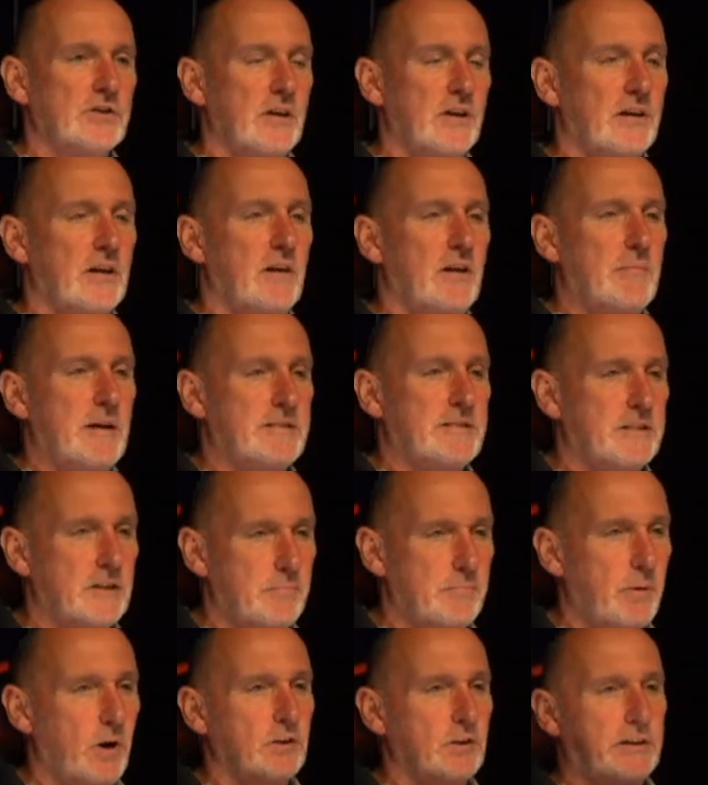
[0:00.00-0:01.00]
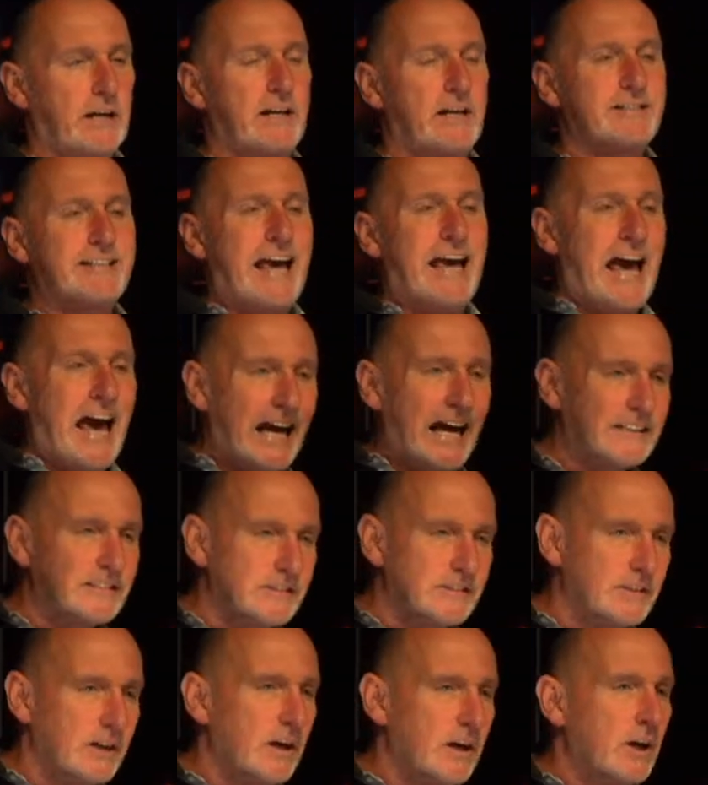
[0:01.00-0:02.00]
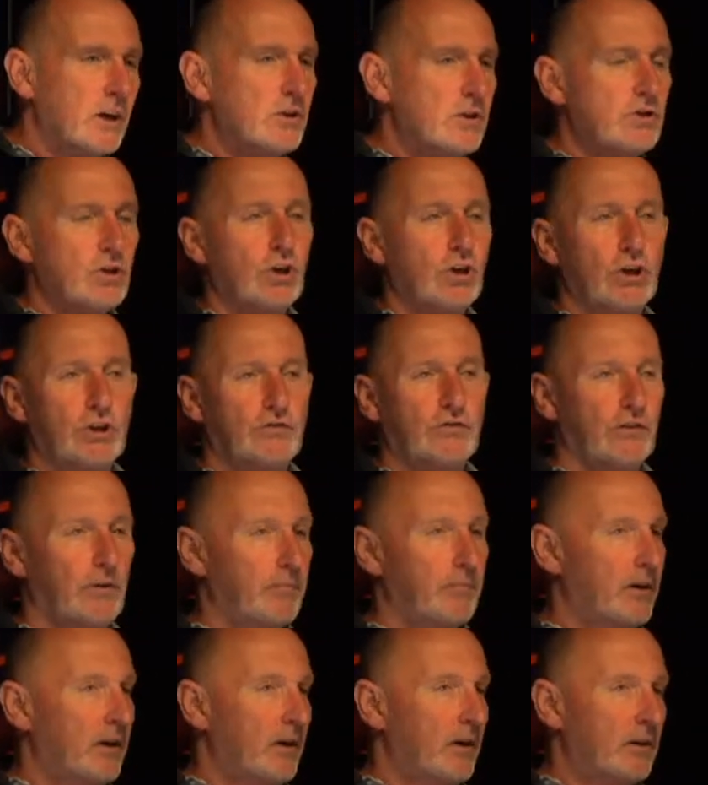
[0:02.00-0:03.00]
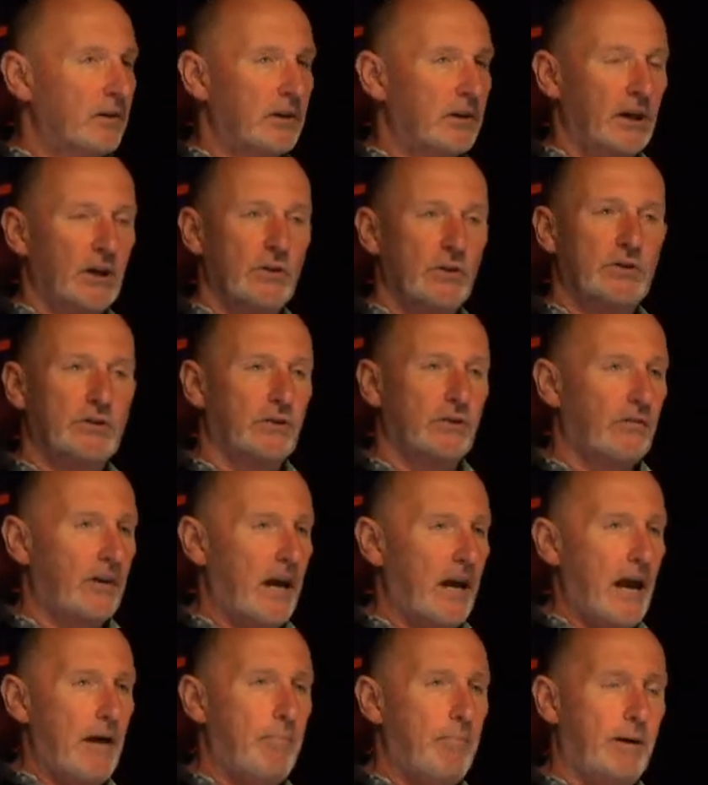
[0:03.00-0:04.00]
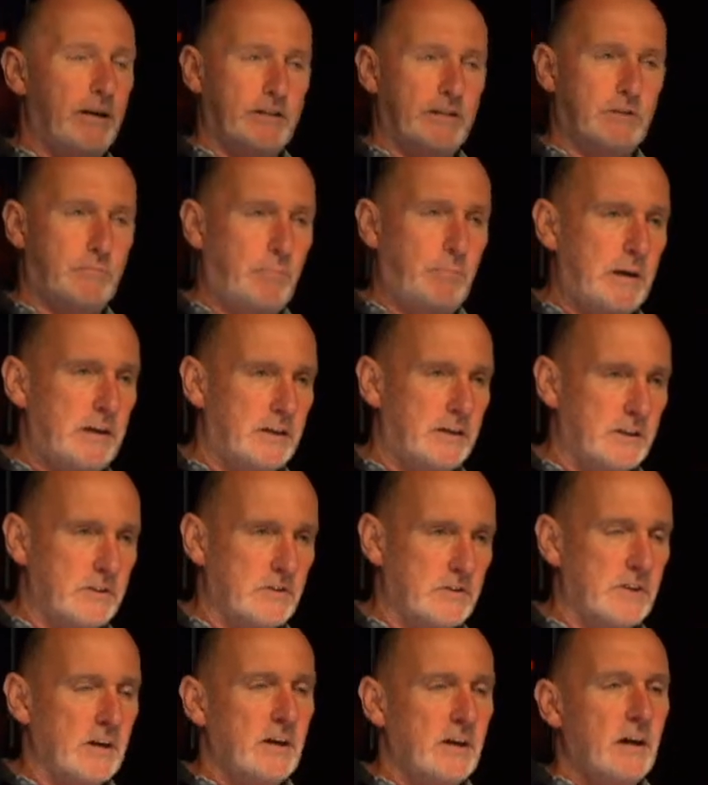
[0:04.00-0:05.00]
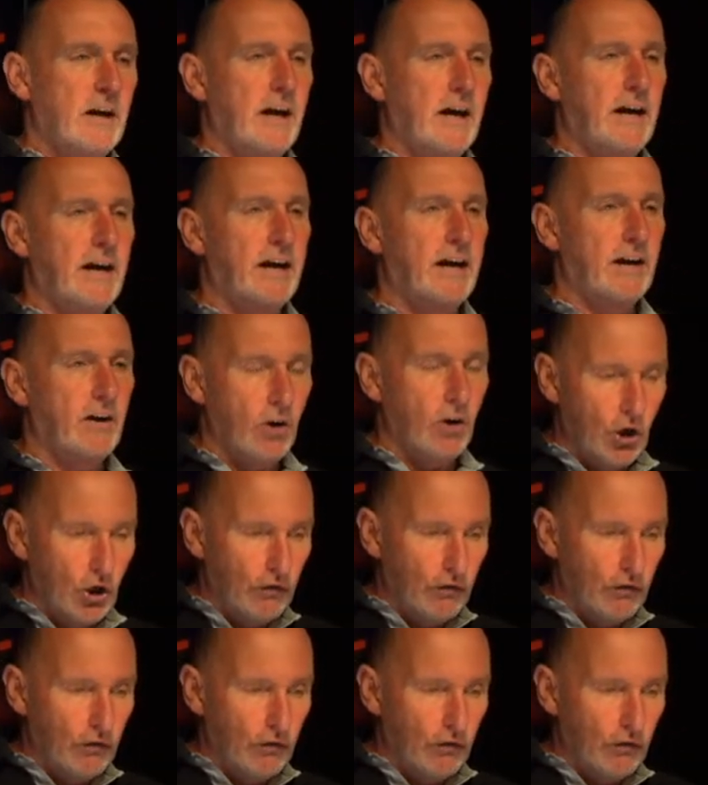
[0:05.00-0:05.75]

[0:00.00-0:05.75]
on our Message podcast and talks from loads of epic speakers, all